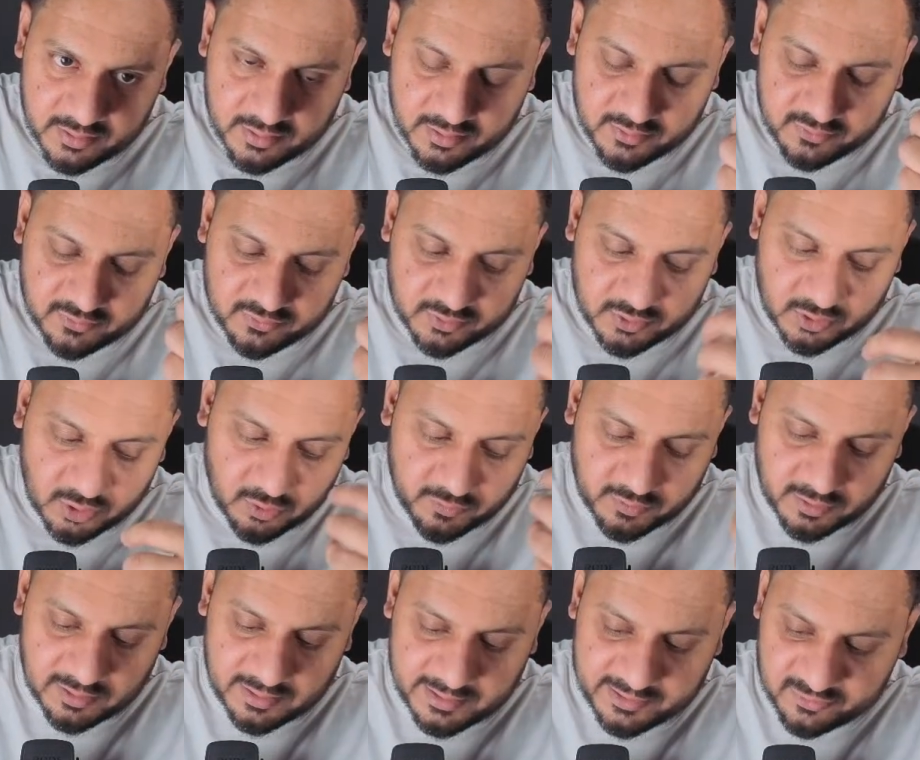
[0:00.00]
So the
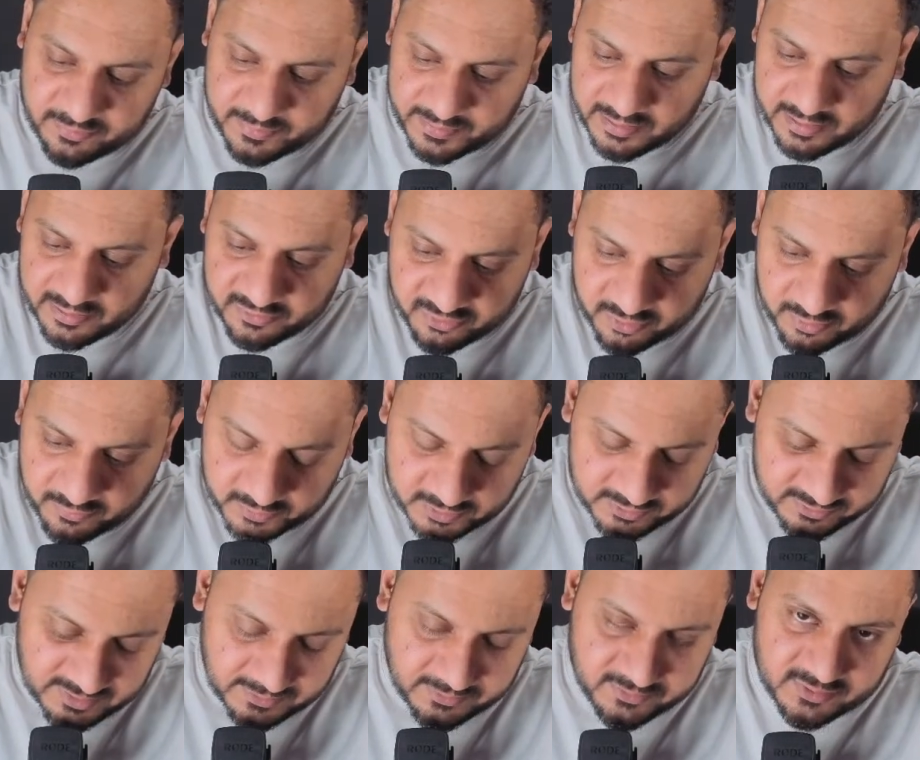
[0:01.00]
overall expenditure for the
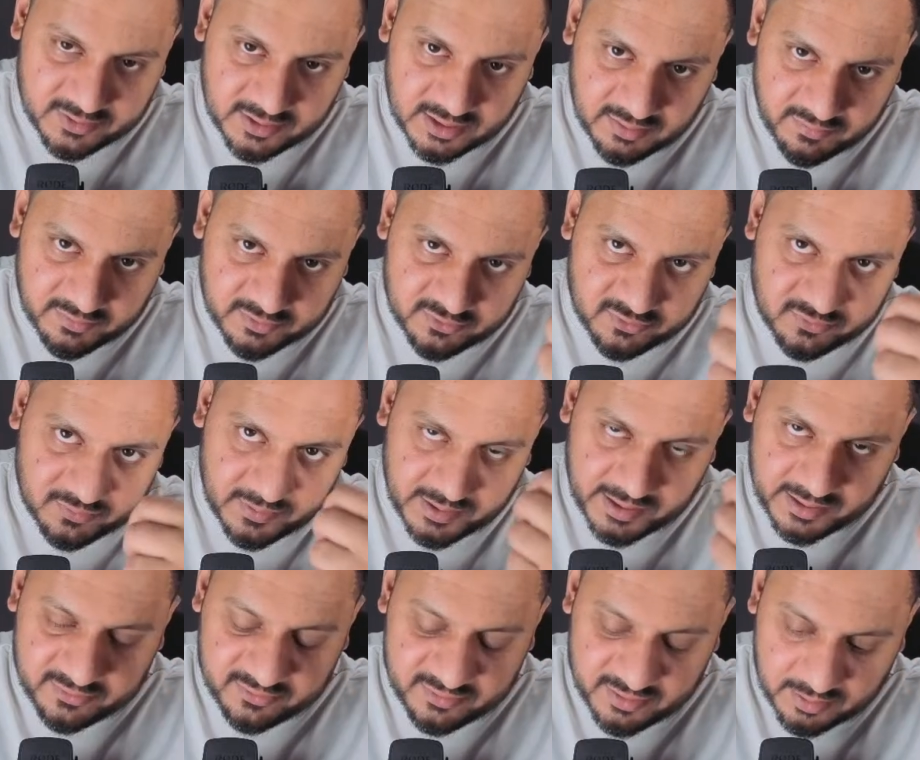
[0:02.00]
subsidy, which is
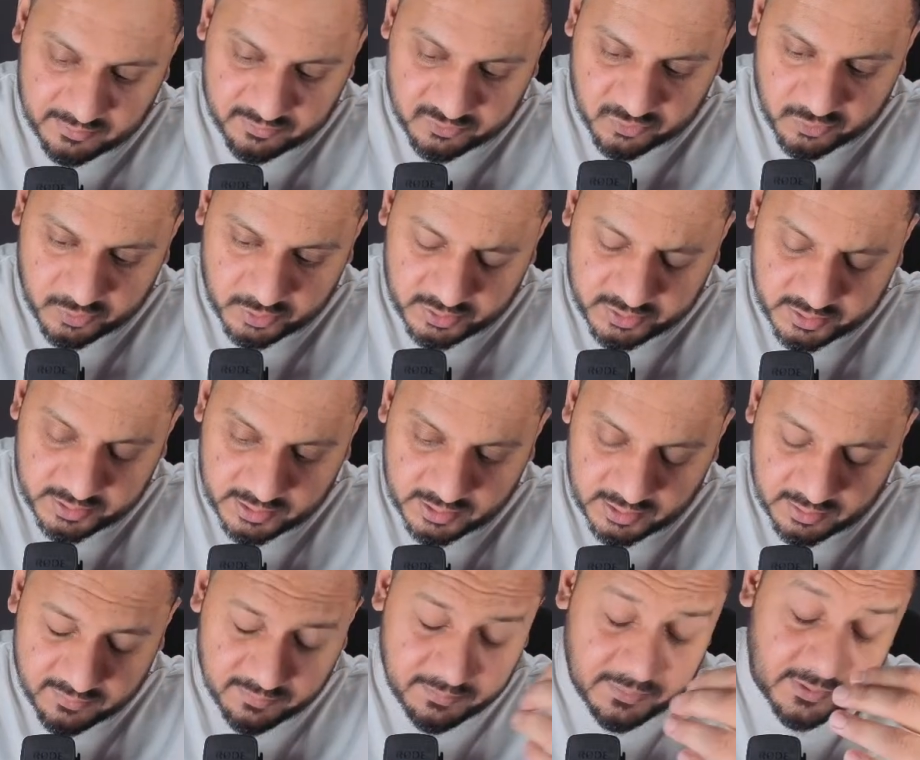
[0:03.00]
price times quantity,
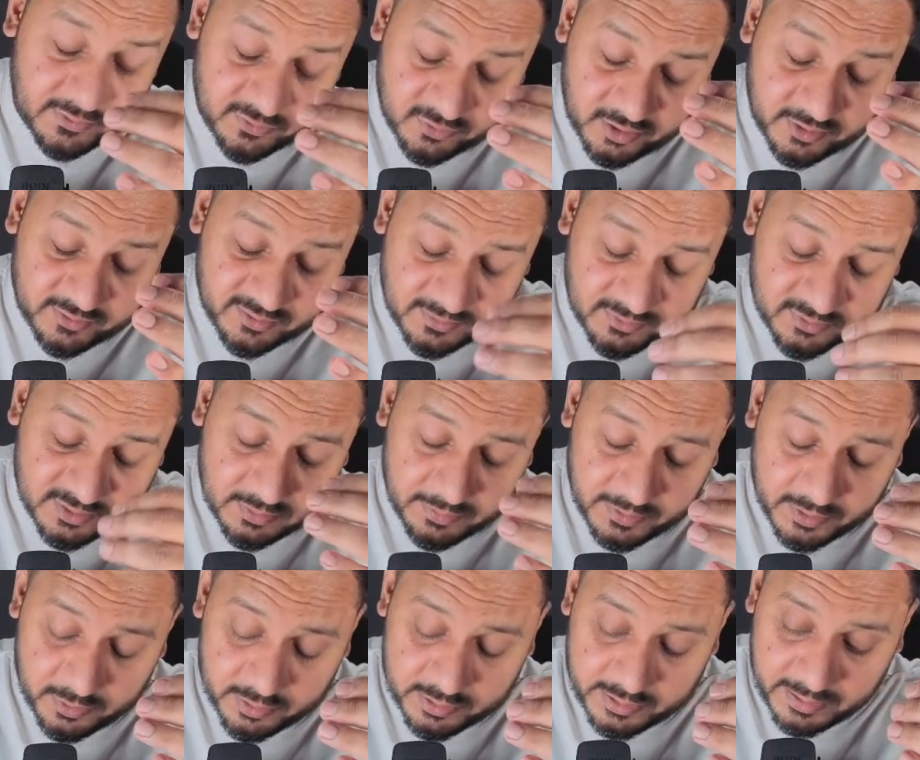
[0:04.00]
subsidy per
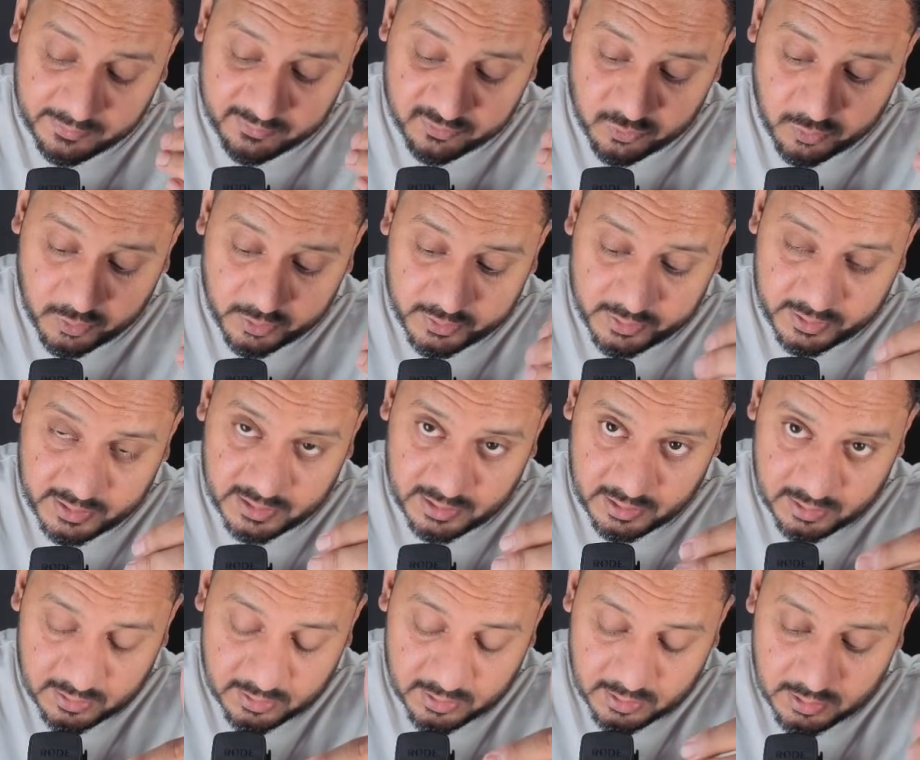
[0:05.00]
unit times quantity,
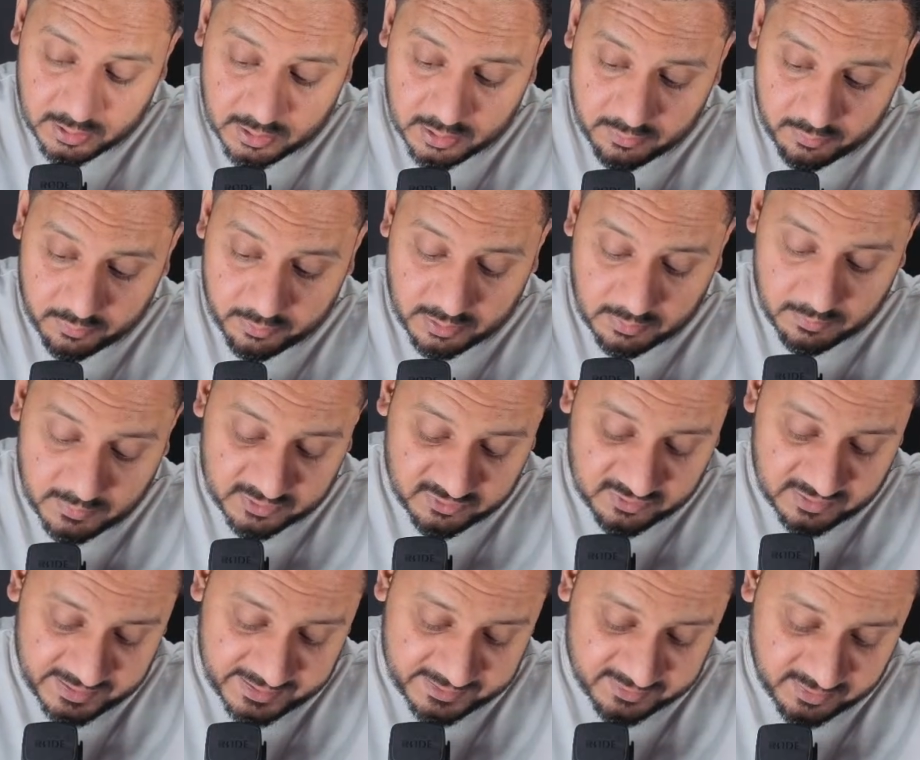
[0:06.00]
would be much
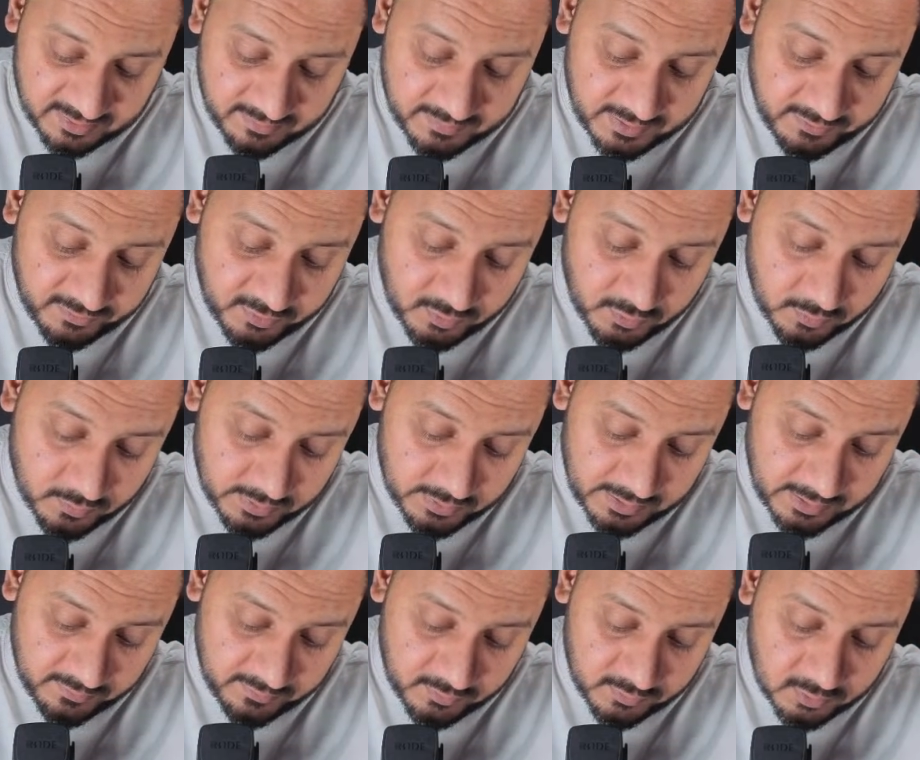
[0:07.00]
less. If you
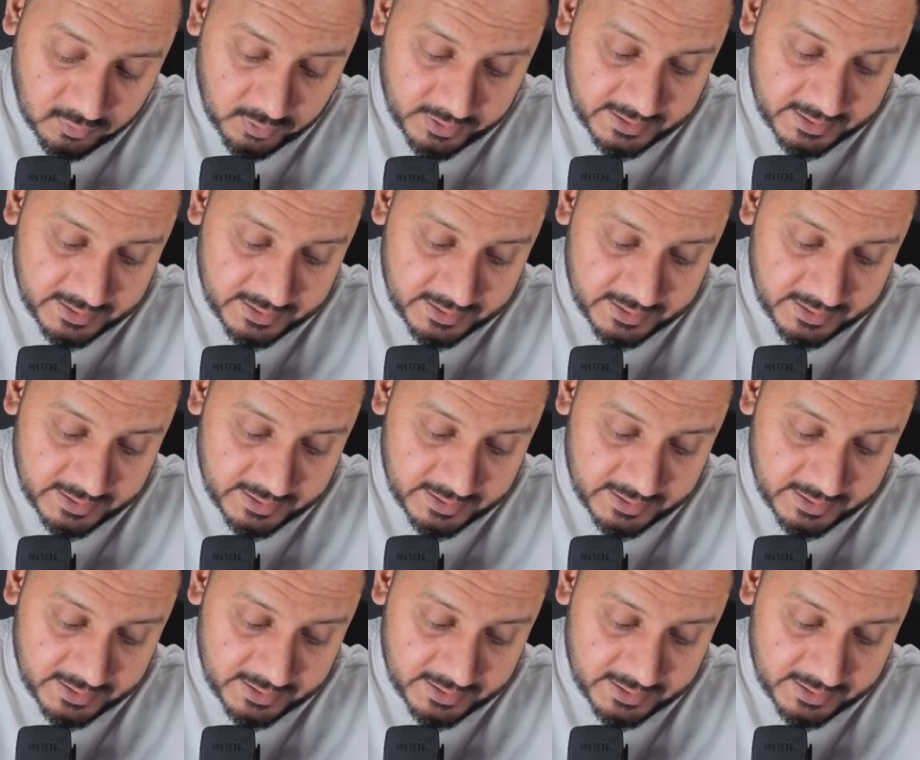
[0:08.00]
look at